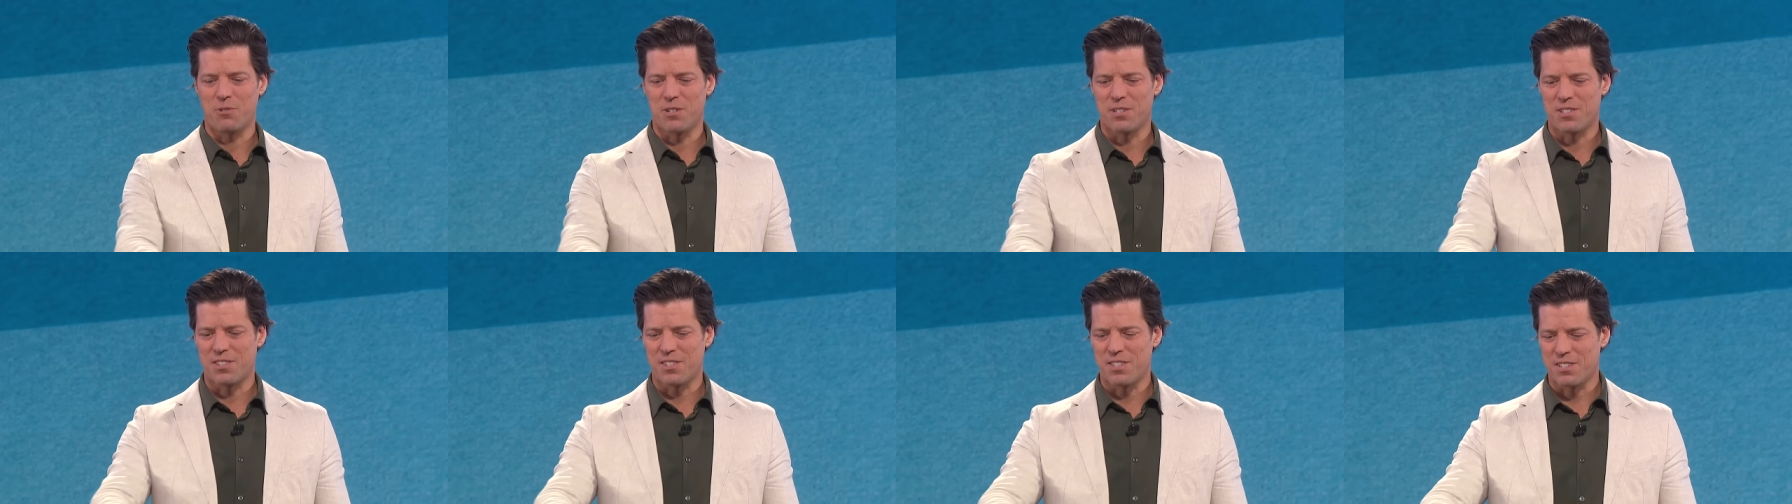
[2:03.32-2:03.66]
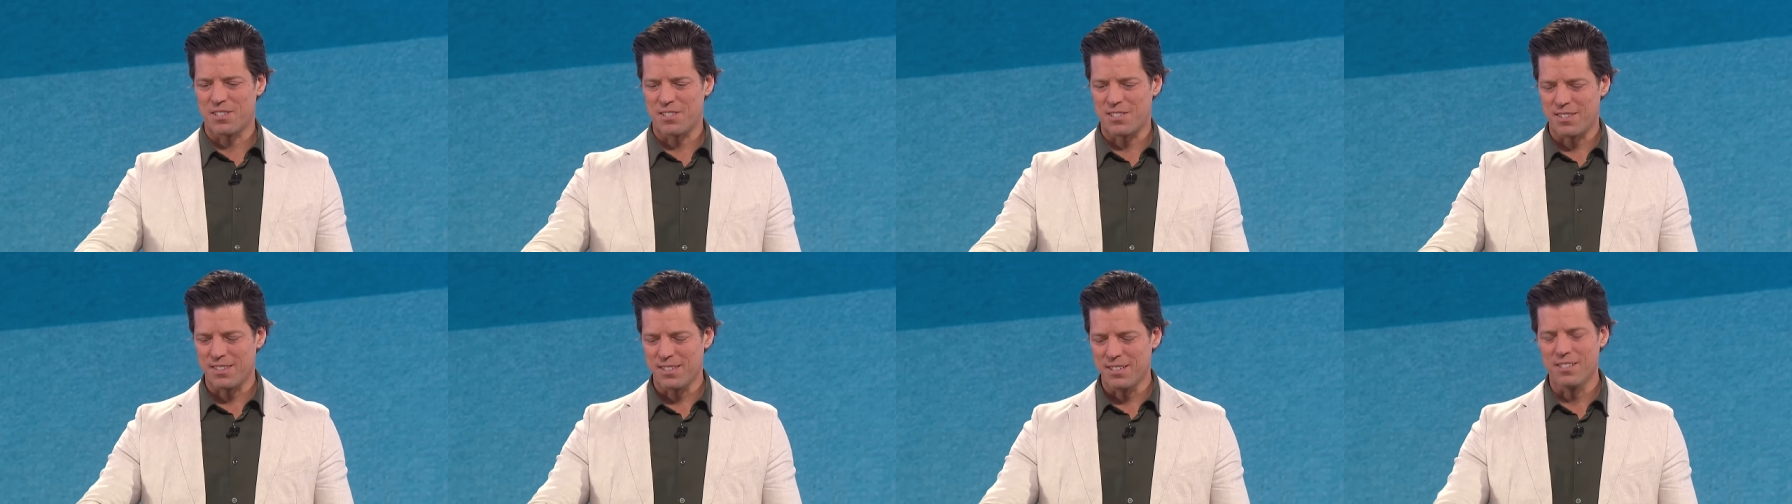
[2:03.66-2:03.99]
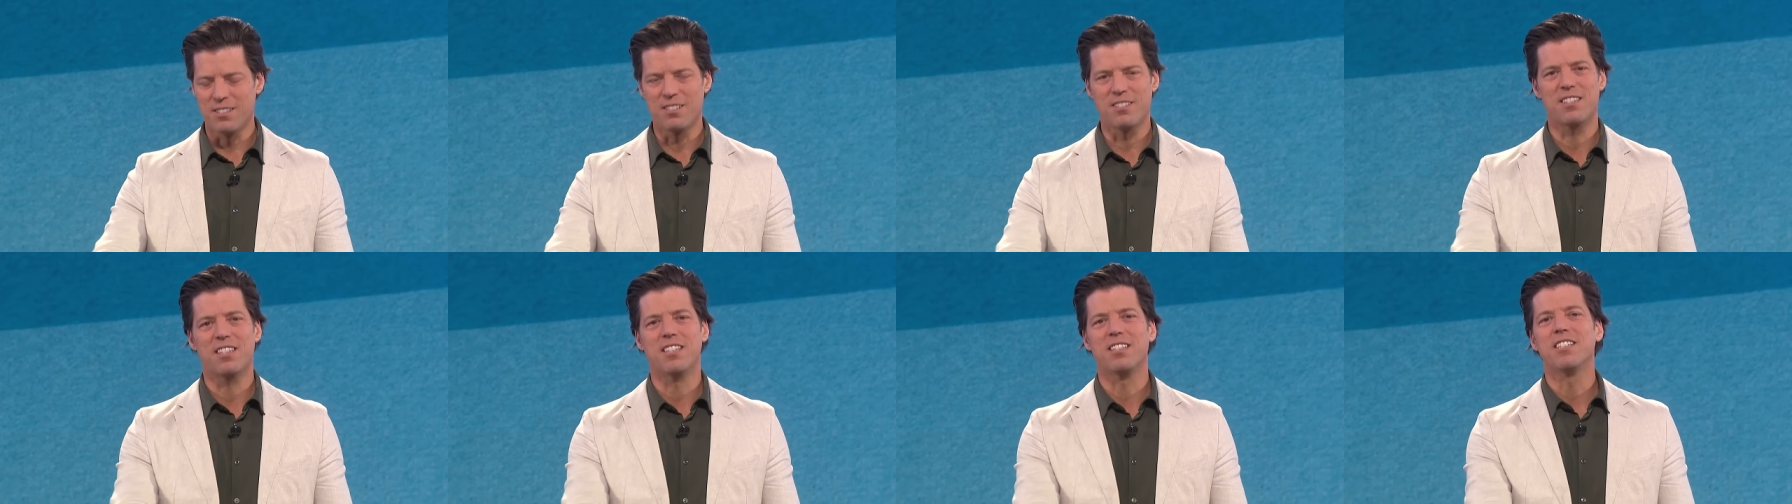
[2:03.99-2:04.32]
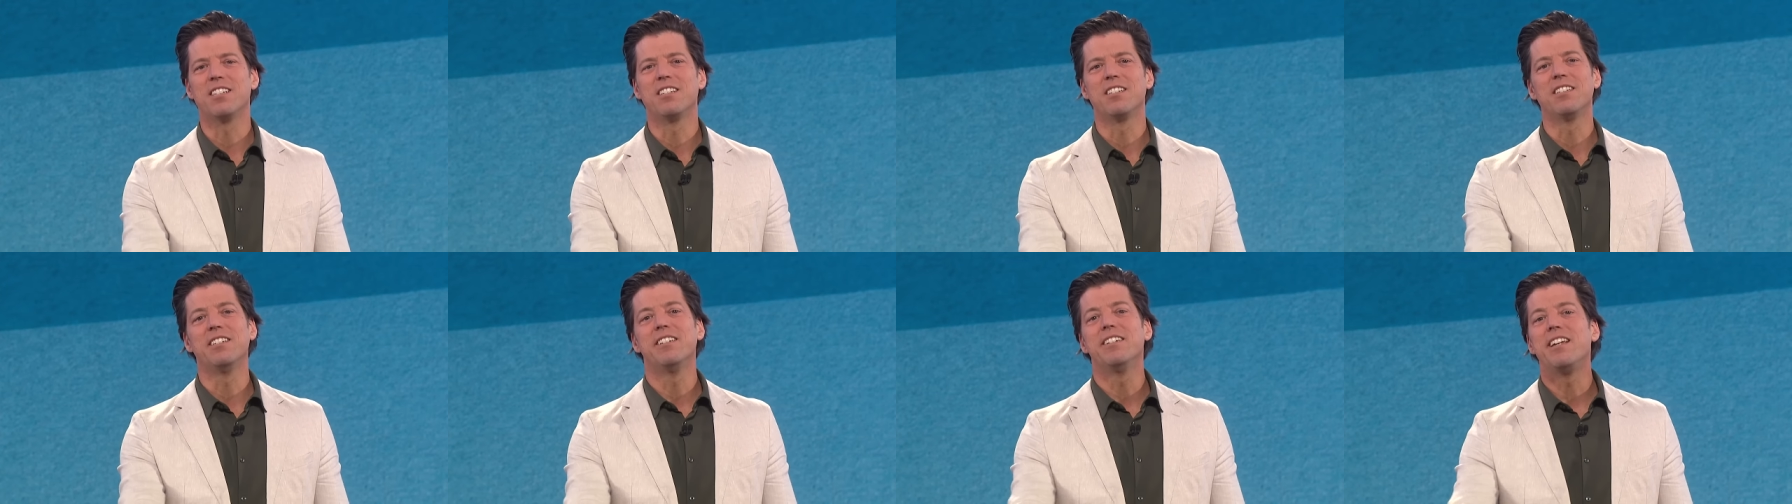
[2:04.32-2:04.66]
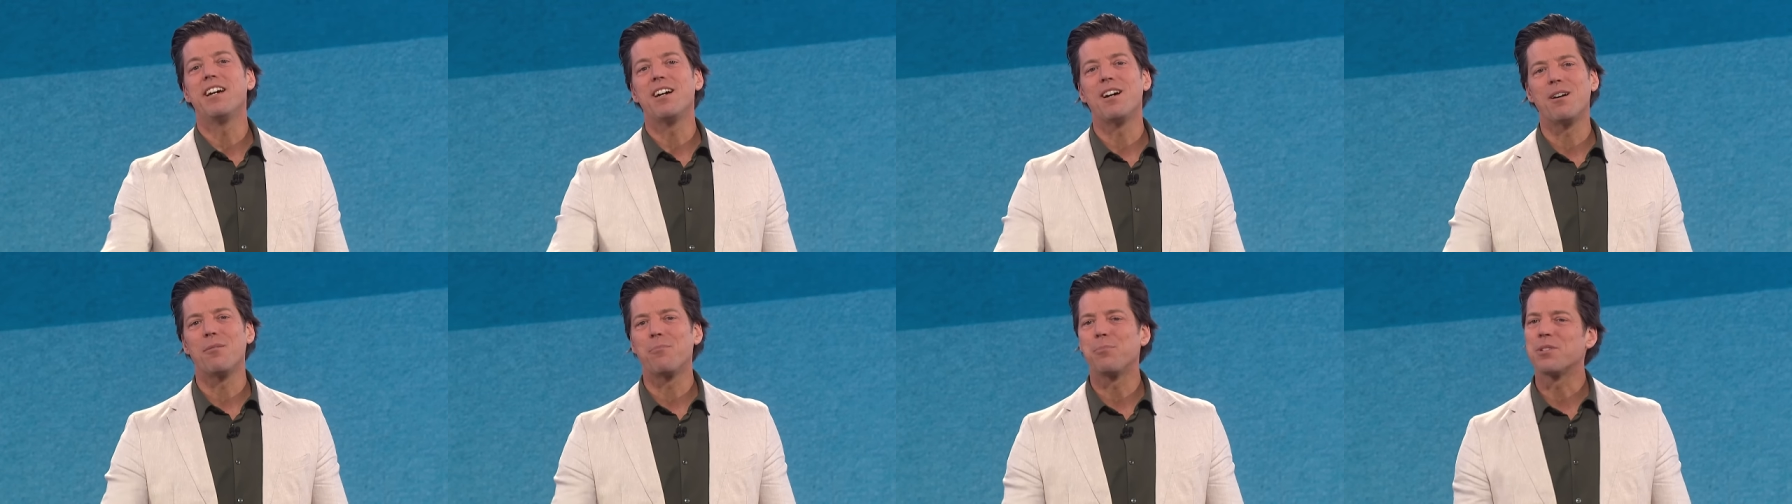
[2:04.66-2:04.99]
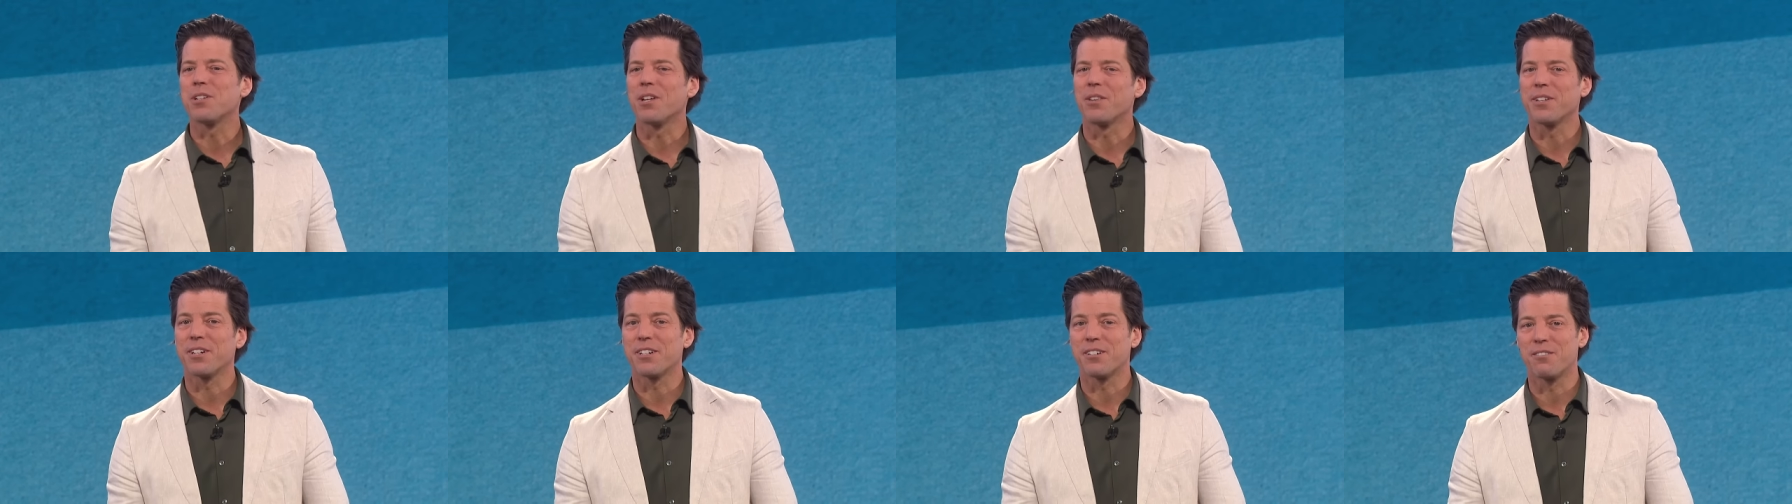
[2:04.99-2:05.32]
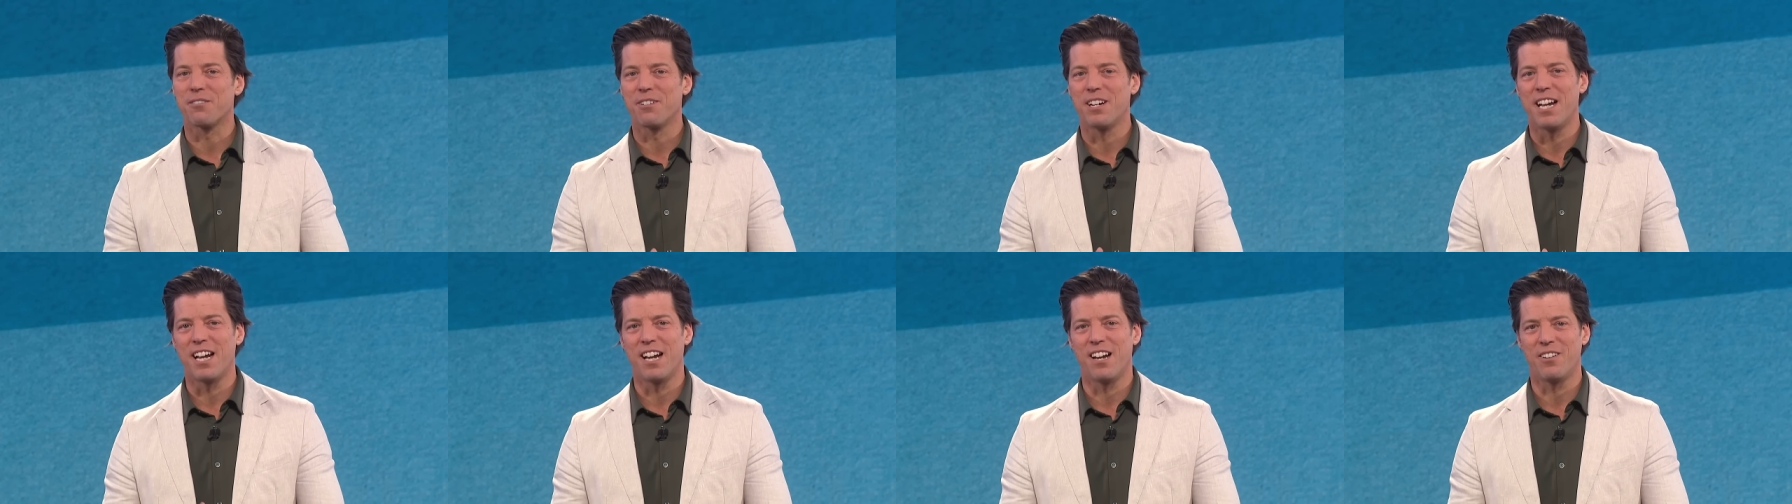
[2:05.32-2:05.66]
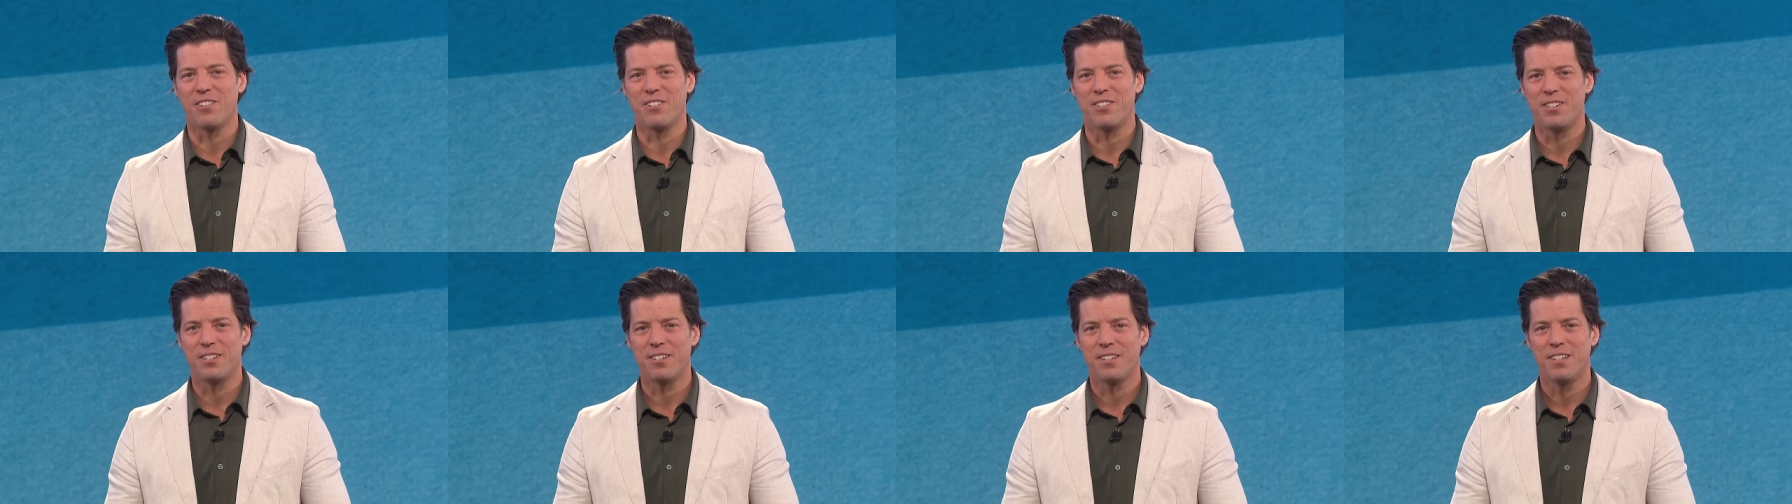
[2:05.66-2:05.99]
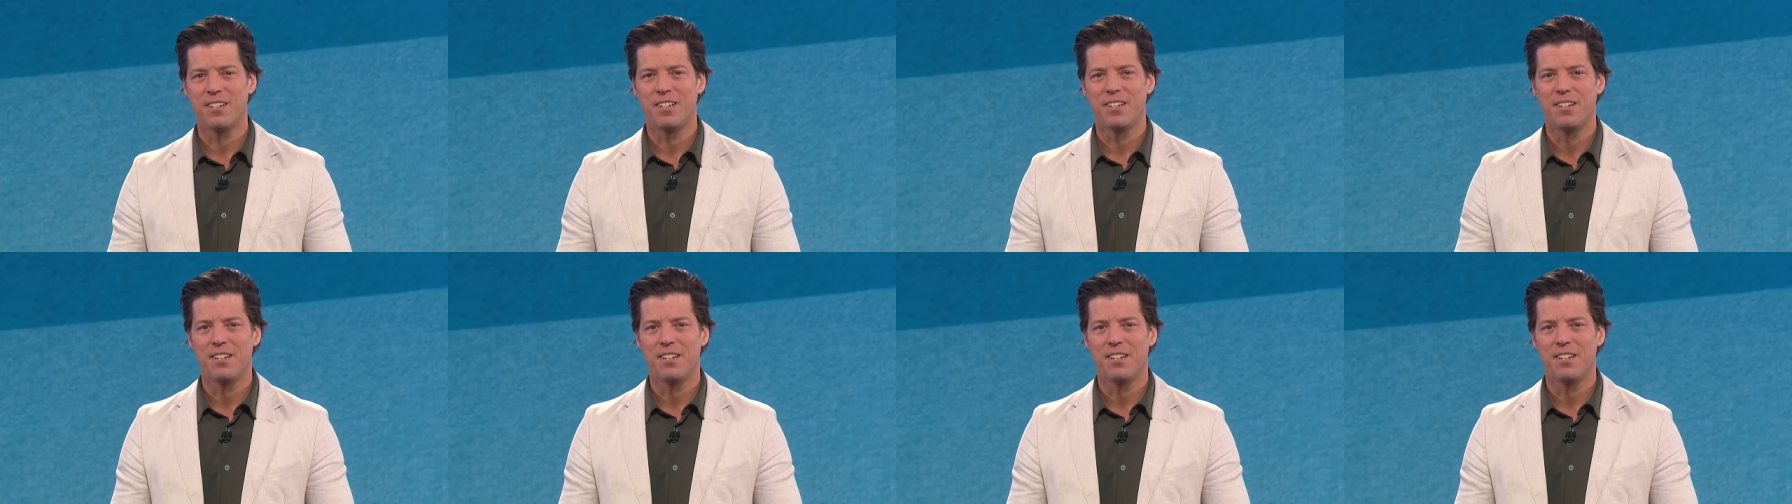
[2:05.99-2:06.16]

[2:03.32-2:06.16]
was this little nubs on the ground.